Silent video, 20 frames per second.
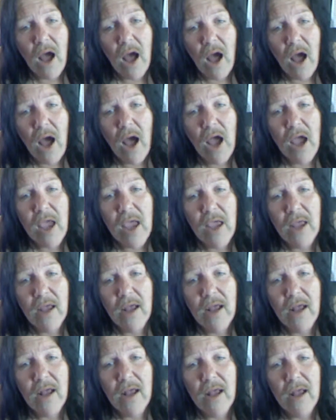I
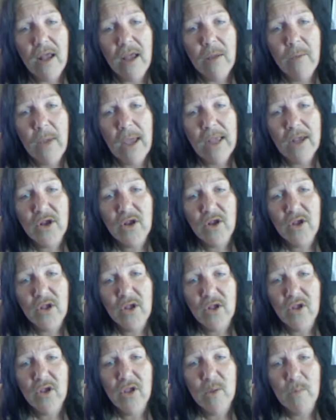am actually
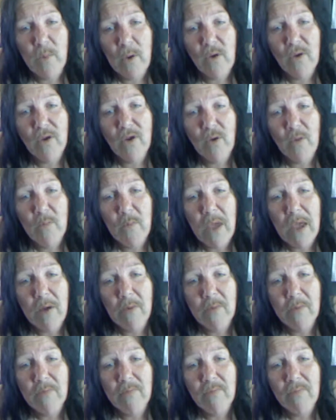the spirit of Melbourne.
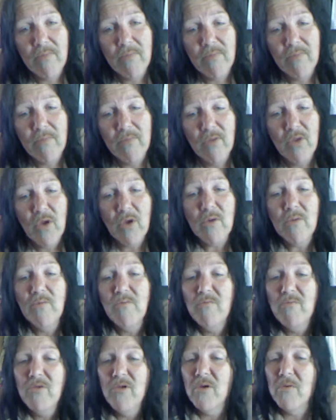Look
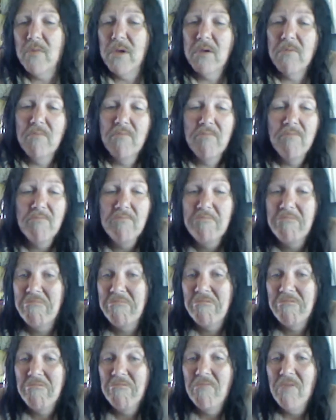at me.
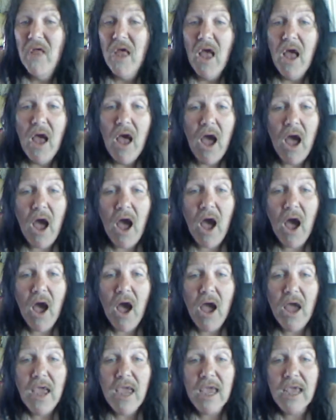
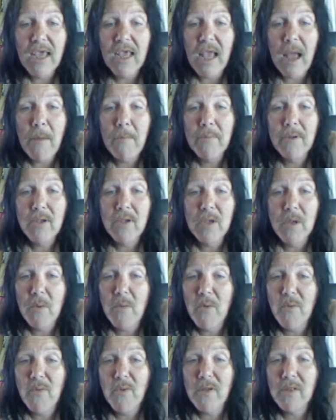I encompass
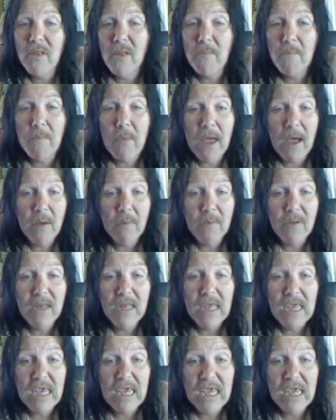everything that Melbourne
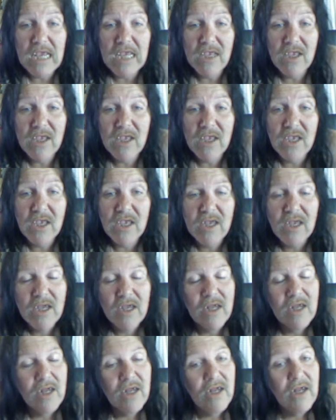is.
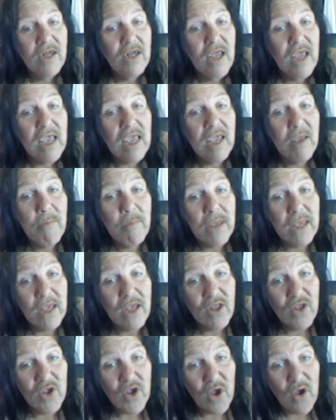It can be
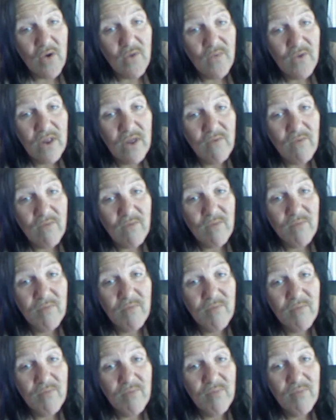conservative.
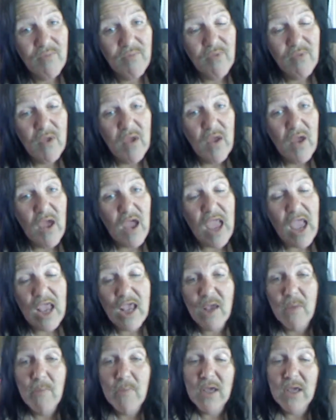
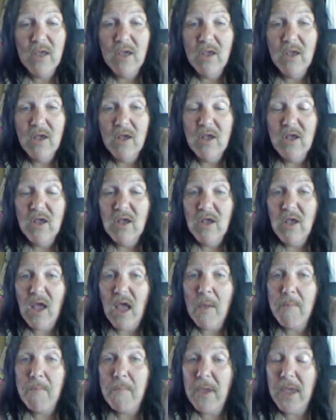It can
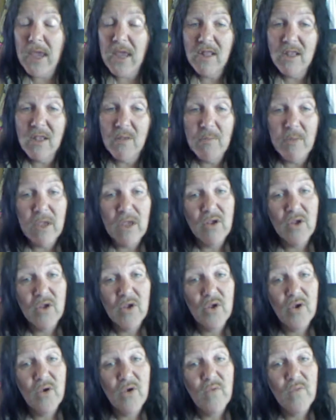appear to be
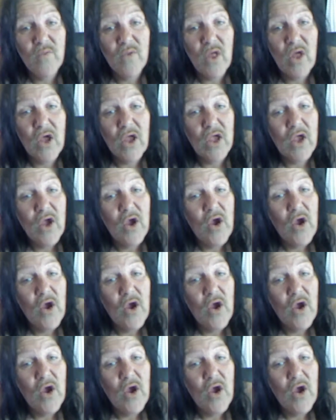sort of like